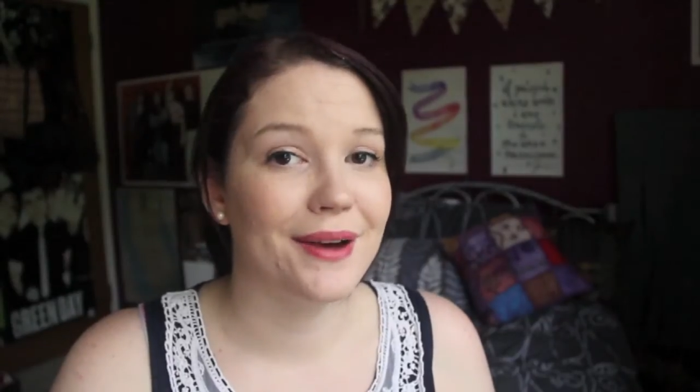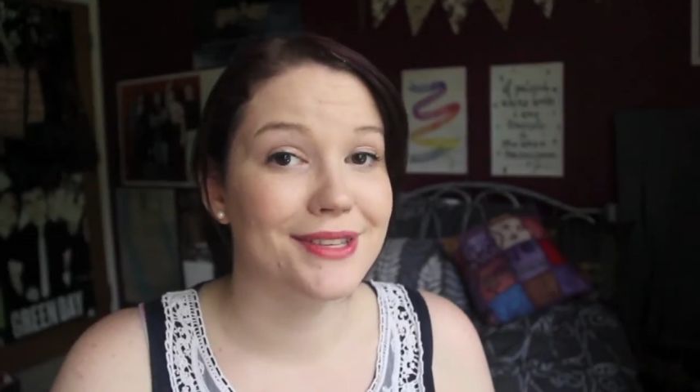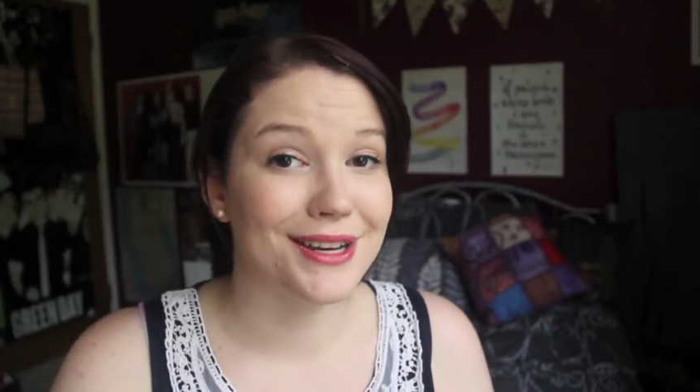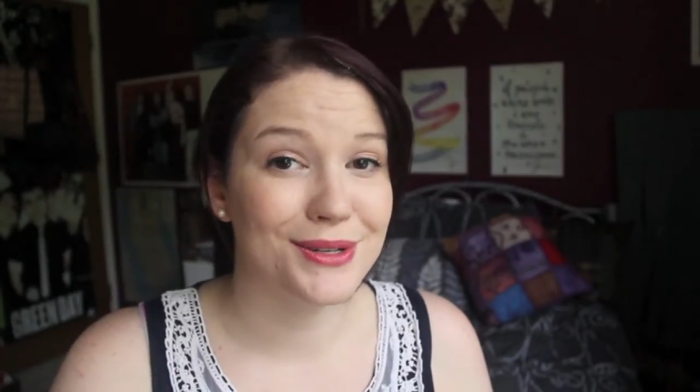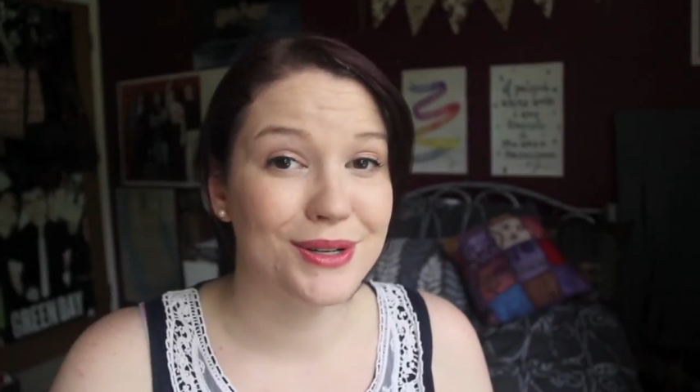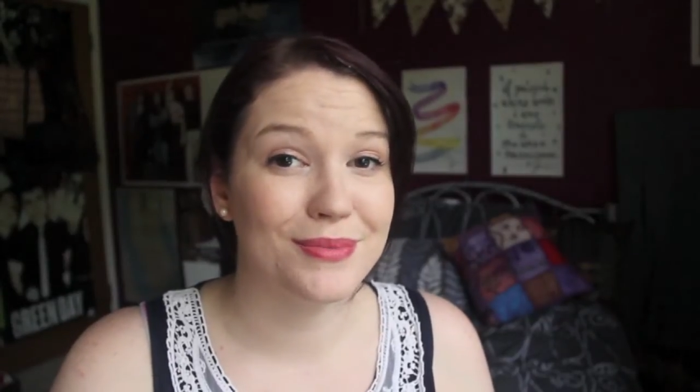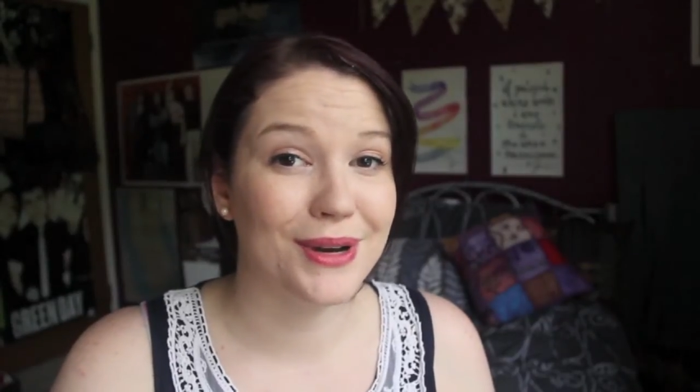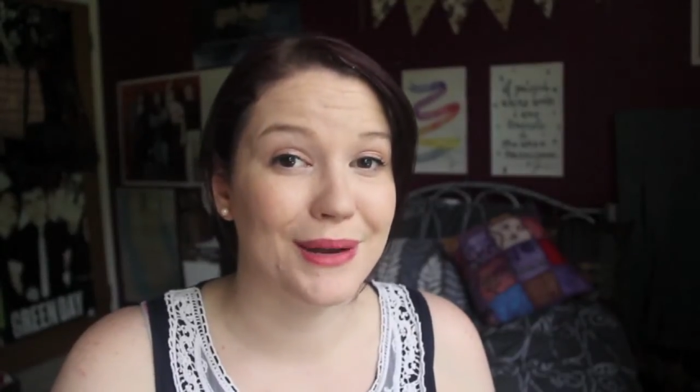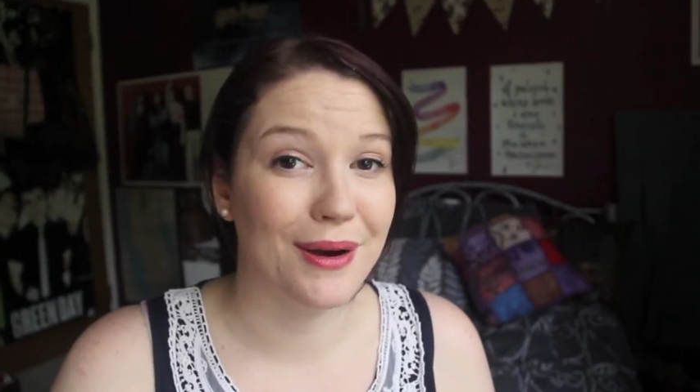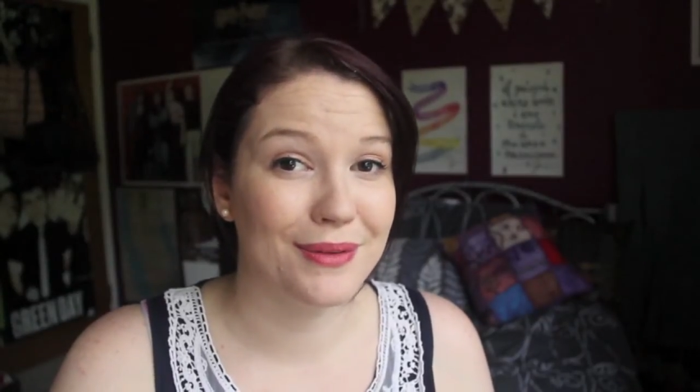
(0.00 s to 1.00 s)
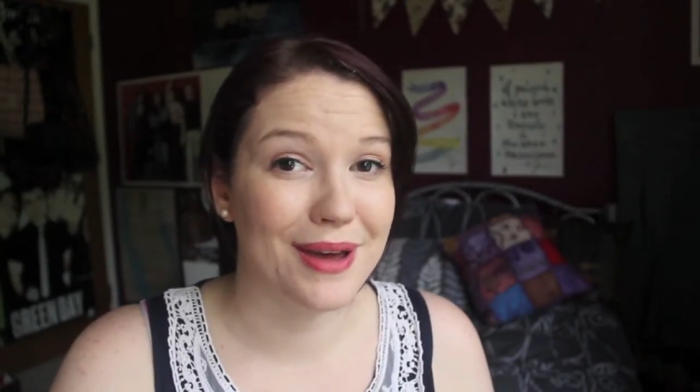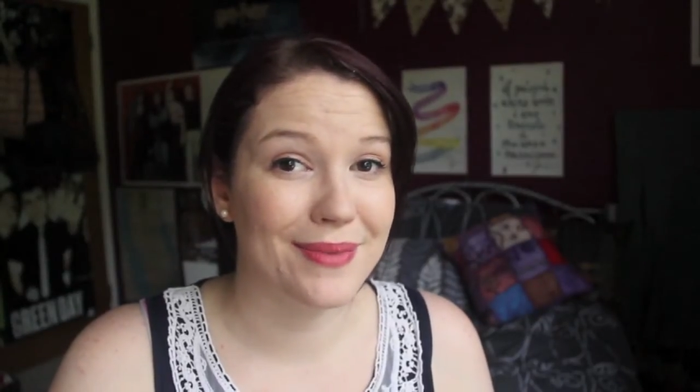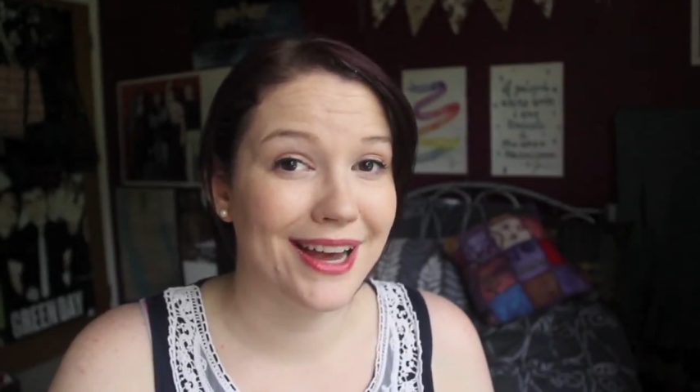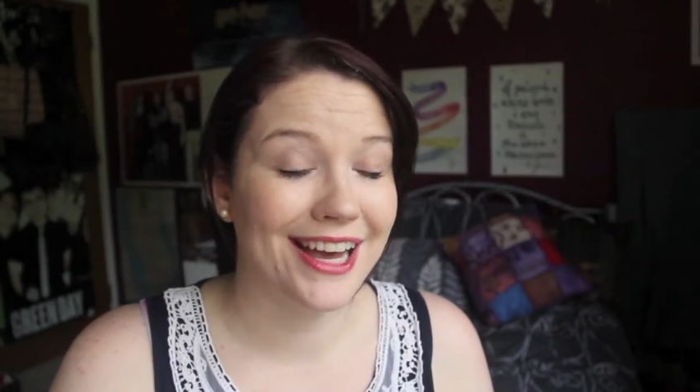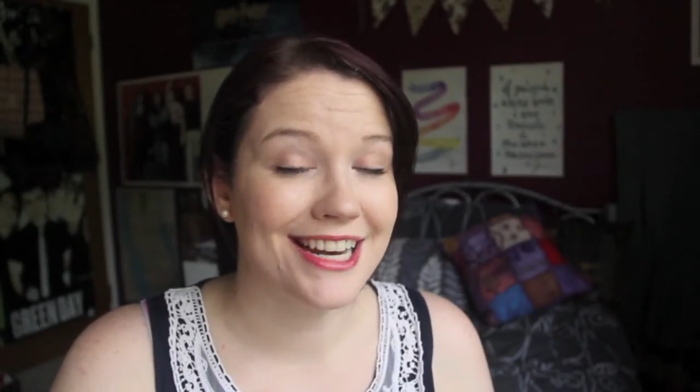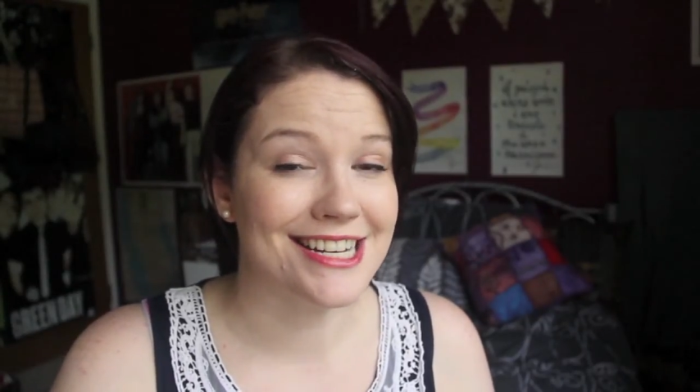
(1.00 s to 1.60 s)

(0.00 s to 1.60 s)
I was actually doing pretty well with my ban